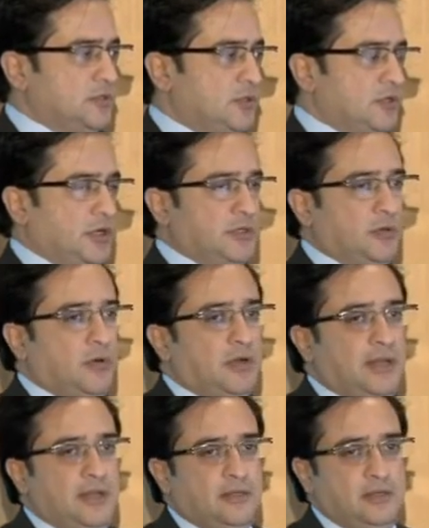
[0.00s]
So Dr.
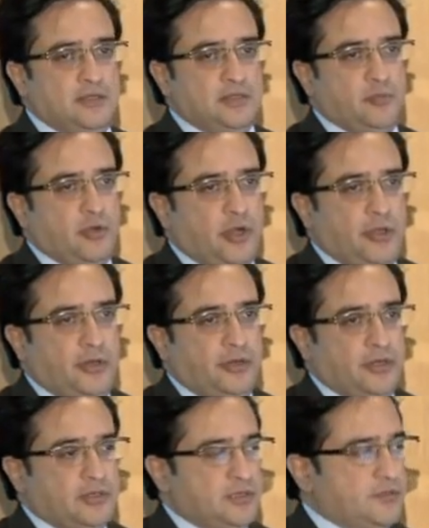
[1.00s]
Auchlander, as the
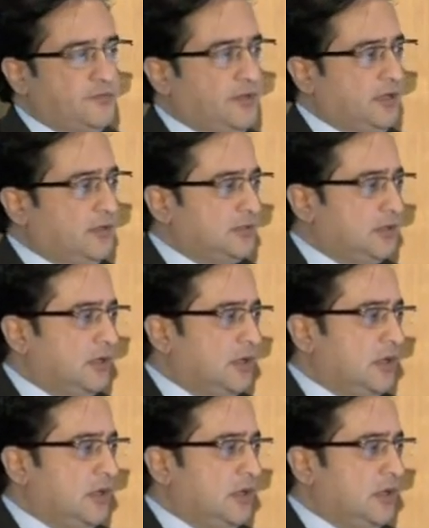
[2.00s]
pioneer in this field,